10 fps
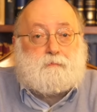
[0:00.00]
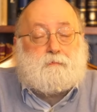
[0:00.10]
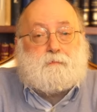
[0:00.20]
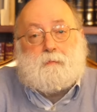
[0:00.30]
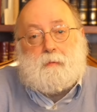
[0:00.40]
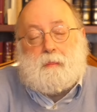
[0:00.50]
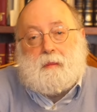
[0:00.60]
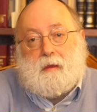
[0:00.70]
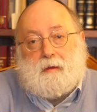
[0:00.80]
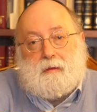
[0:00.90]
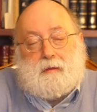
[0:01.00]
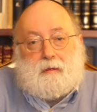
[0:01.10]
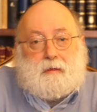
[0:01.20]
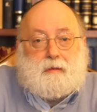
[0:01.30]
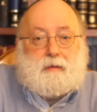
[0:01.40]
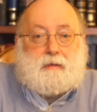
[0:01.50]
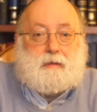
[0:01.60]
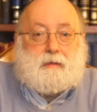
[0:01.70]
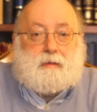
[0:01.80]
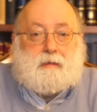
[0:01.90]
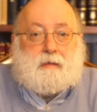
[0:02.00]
No one is speaking in this clip.